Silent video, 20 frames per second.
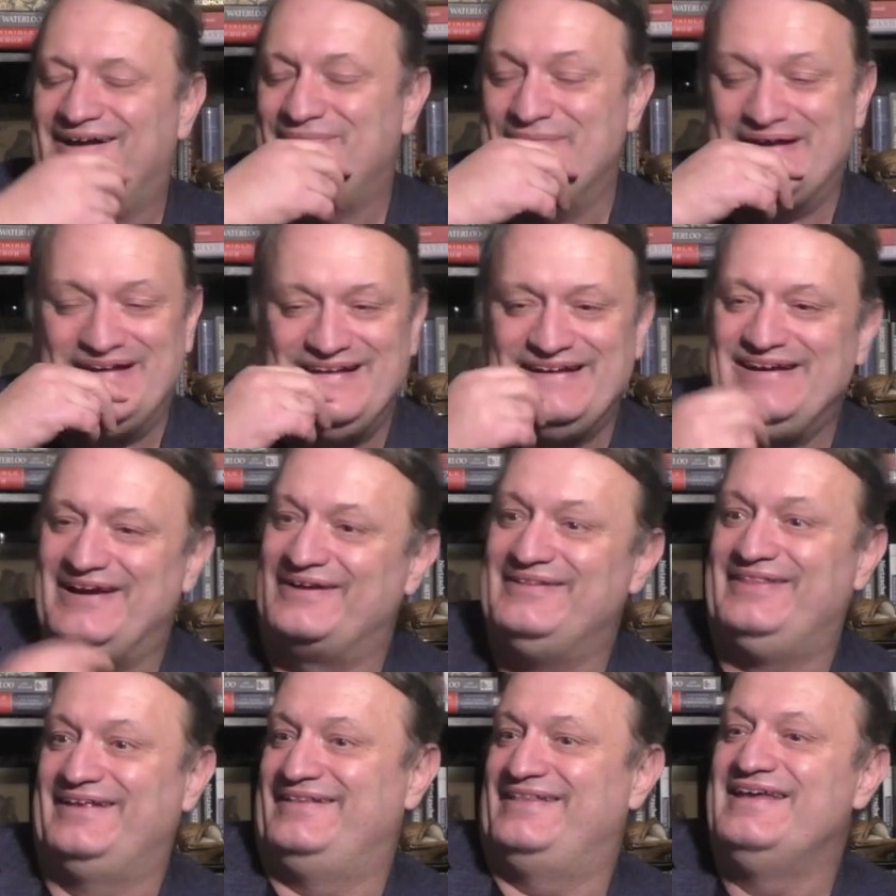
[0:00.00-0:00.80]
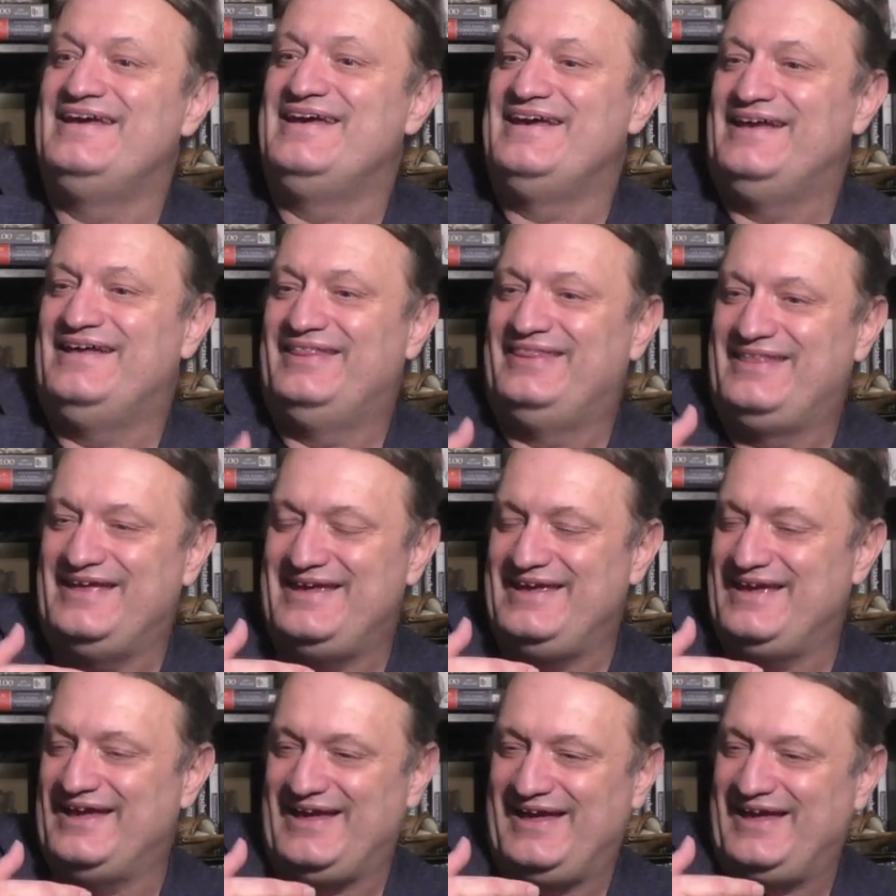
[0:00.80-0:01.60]
I mean, you know that
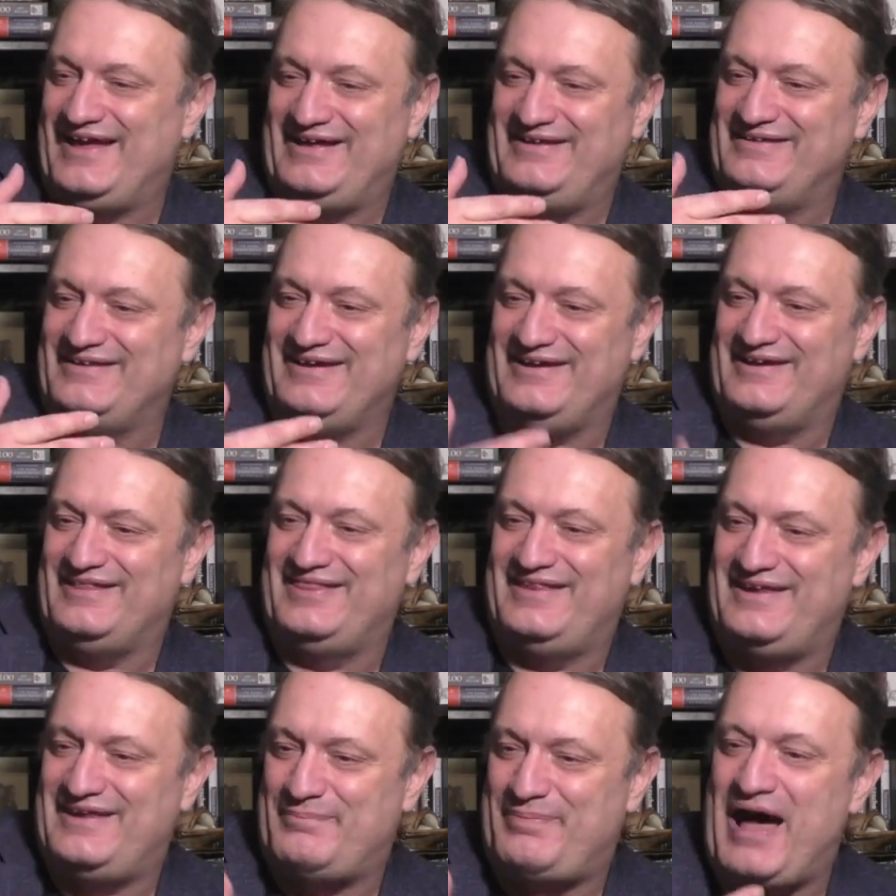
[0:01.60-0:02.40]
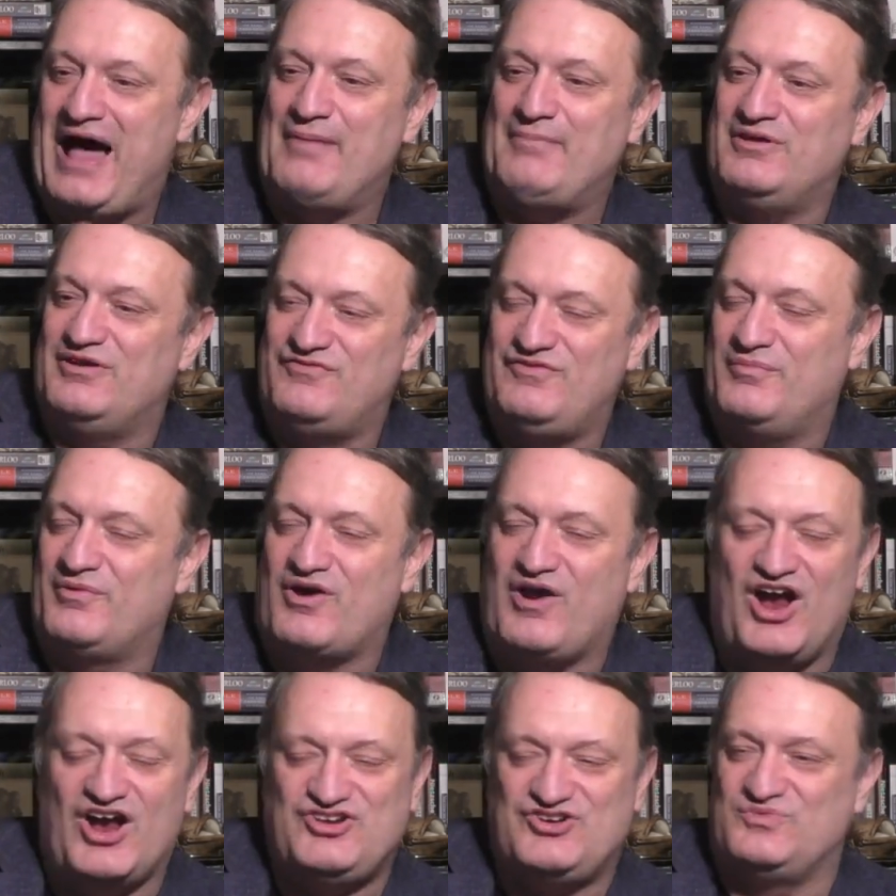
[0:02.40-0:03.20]
the, the uh, you know the Department of
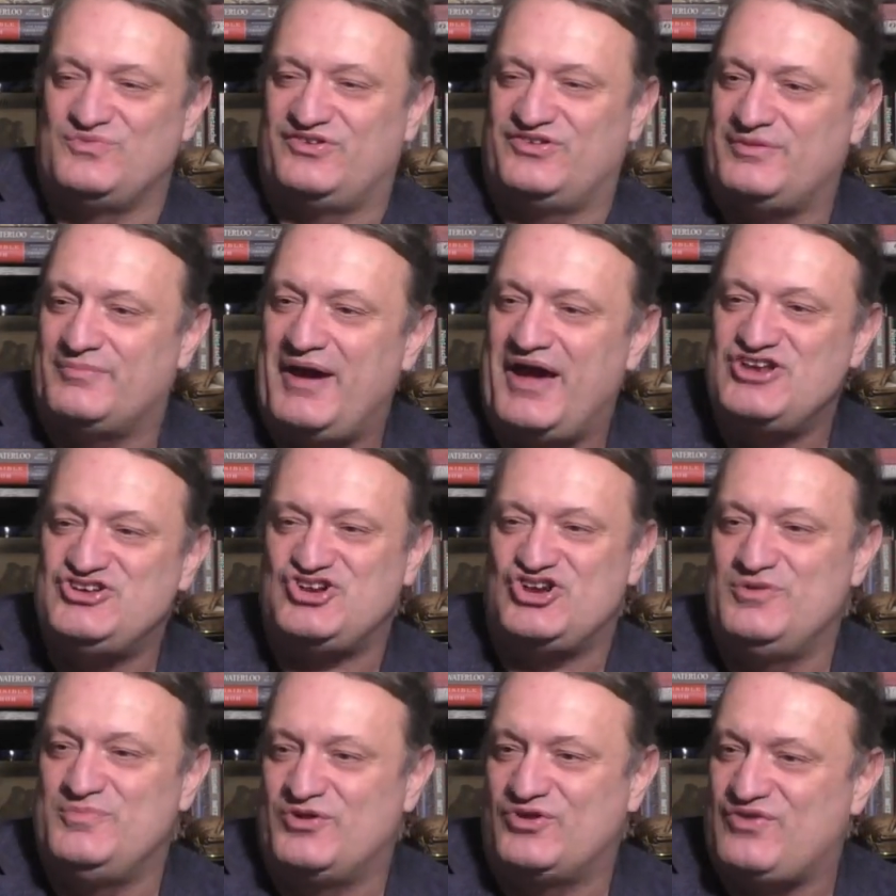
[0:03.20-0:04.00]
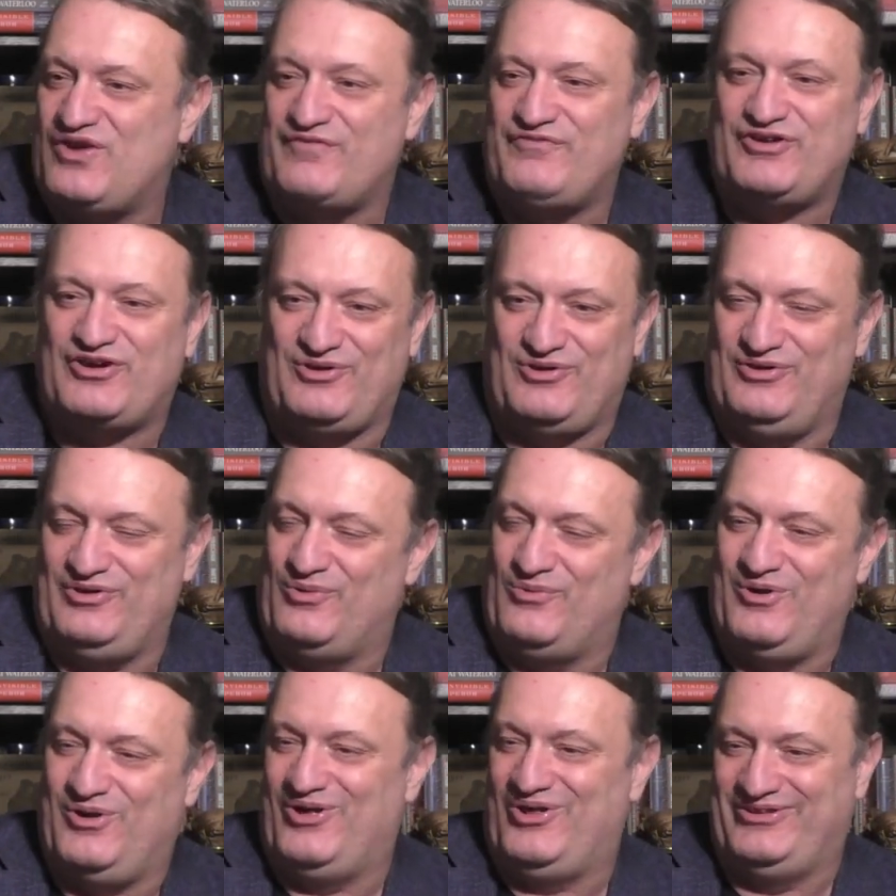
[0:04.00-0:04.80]
Immigration was the major human trafficker in
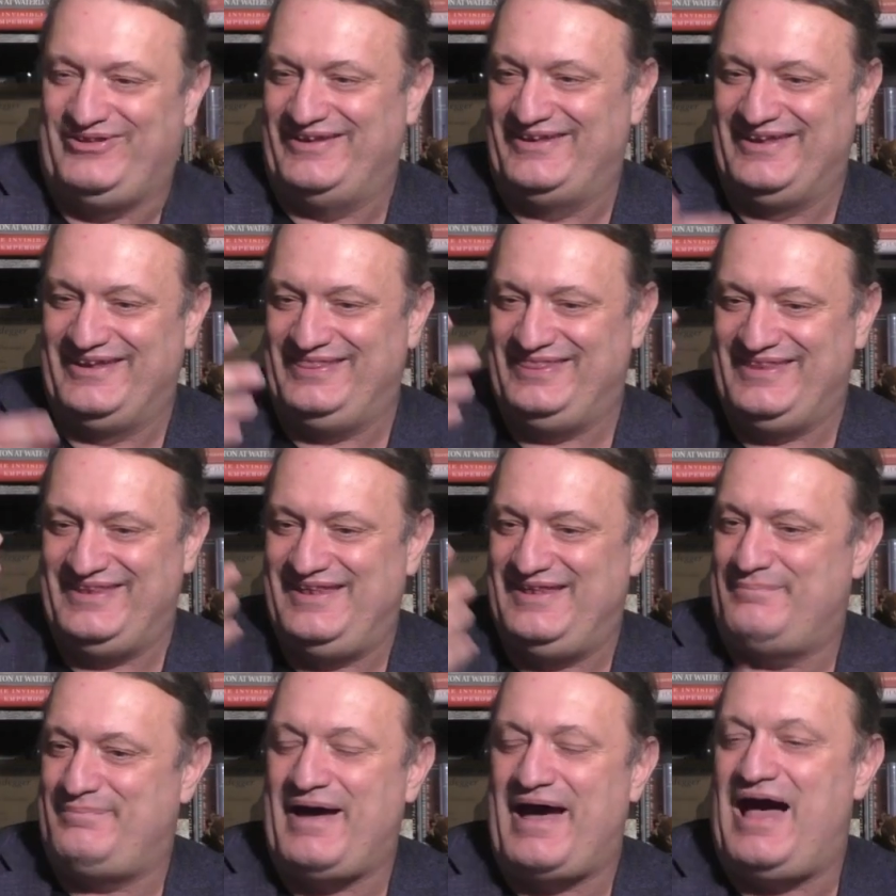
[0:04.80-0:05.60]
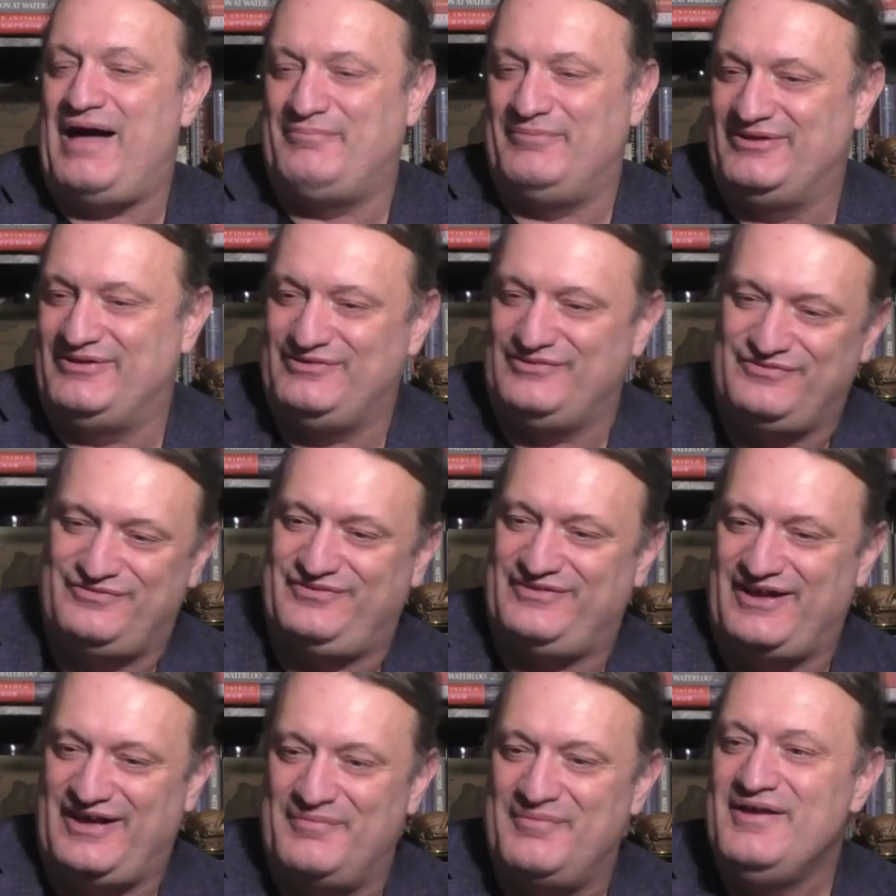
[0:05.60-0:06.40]
the world, and the, the Department
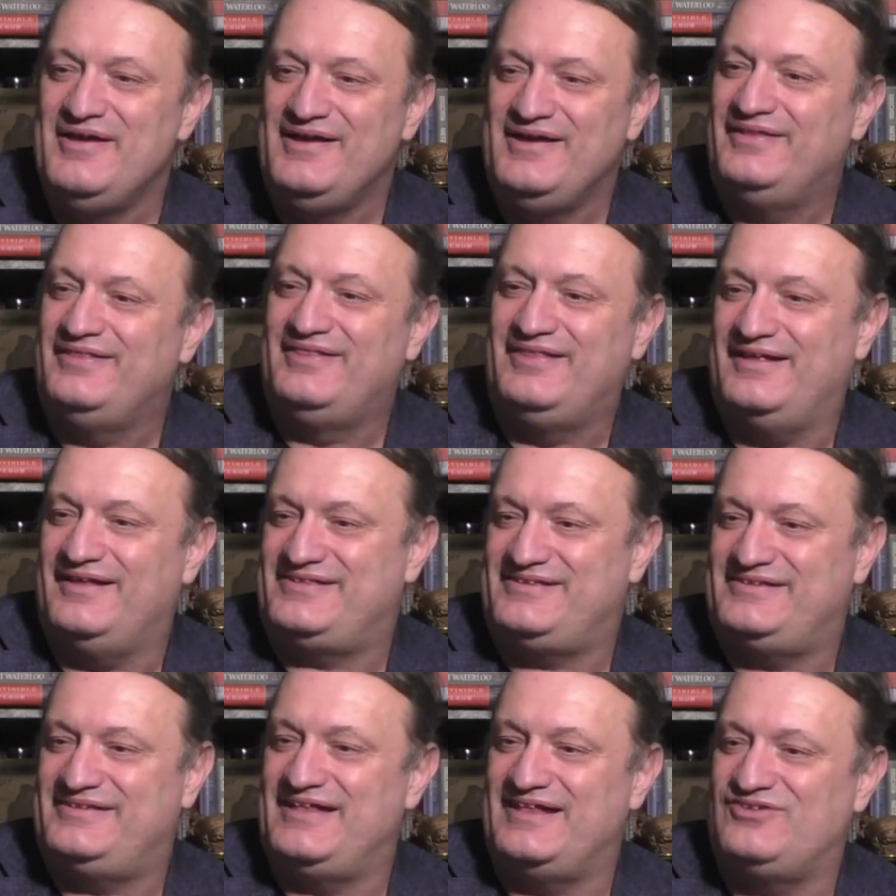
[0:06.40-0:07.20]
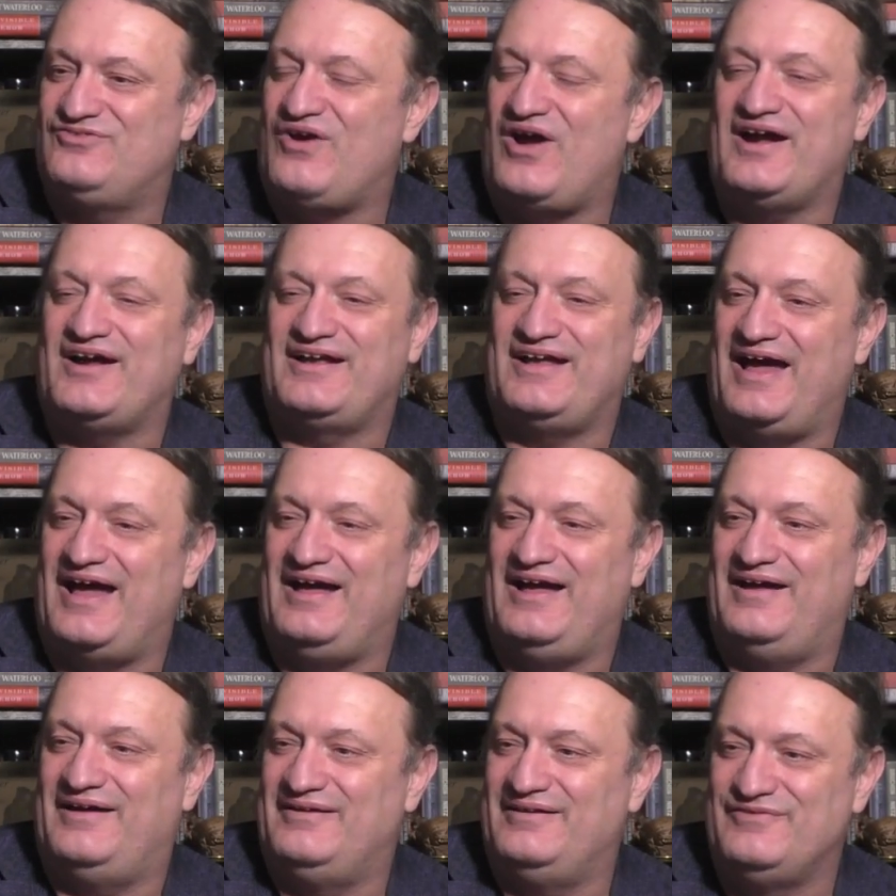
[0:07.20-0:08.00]
of uh, that's the drug
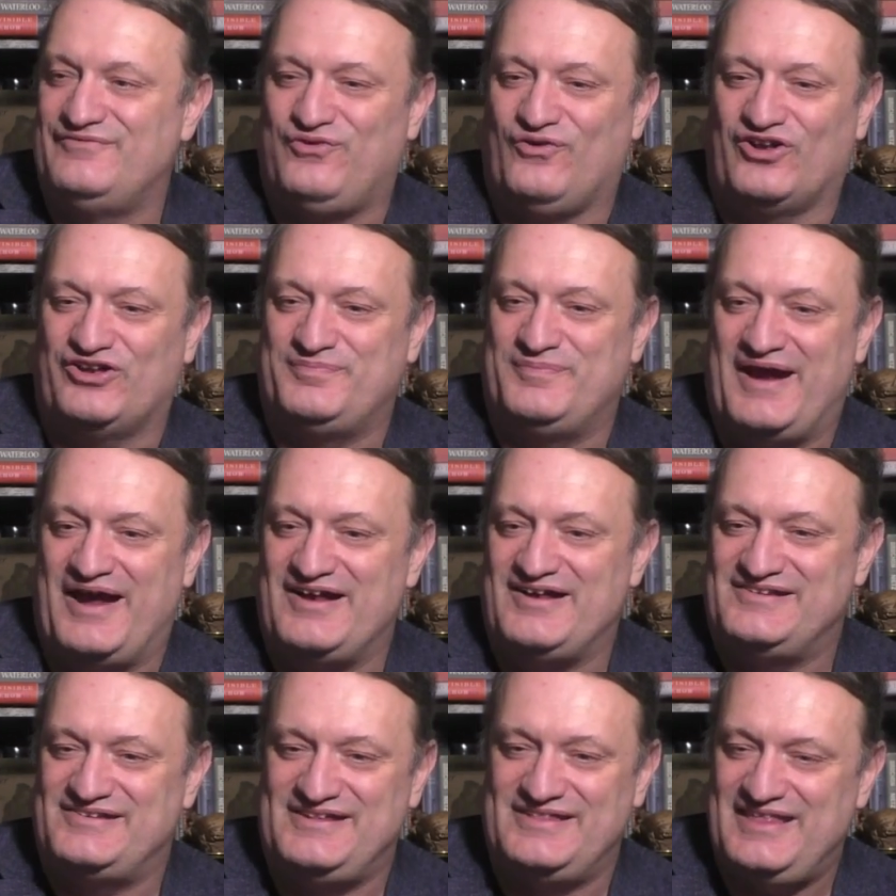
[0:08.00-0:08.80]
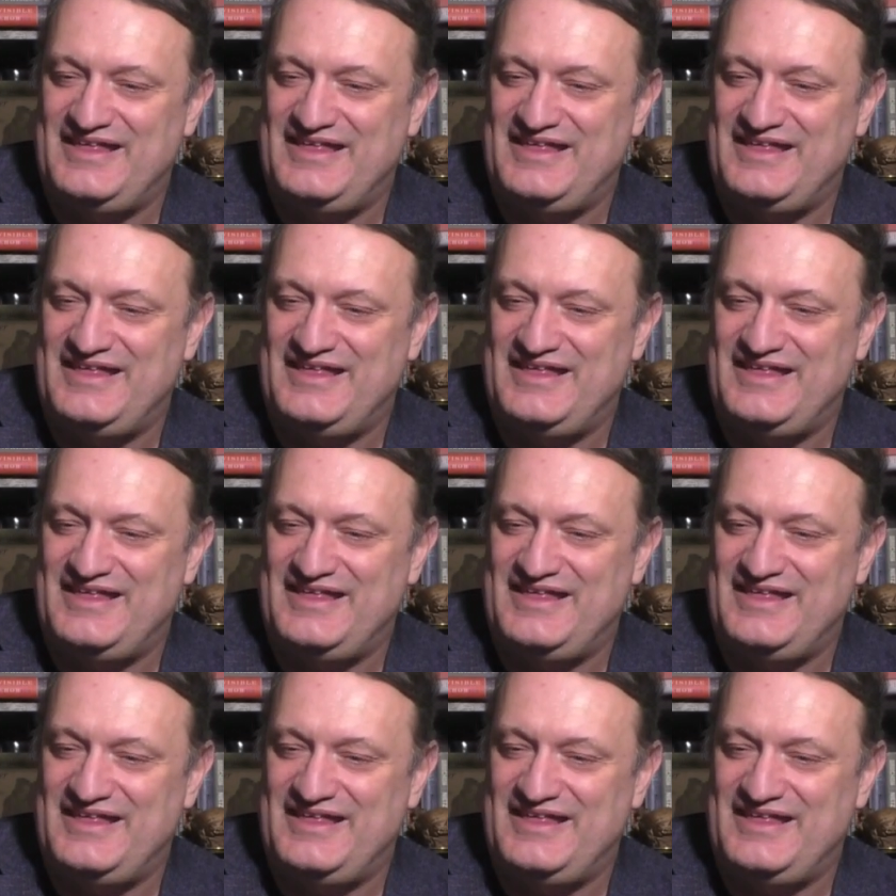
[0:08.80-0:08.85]
uh, enforcement agency agency.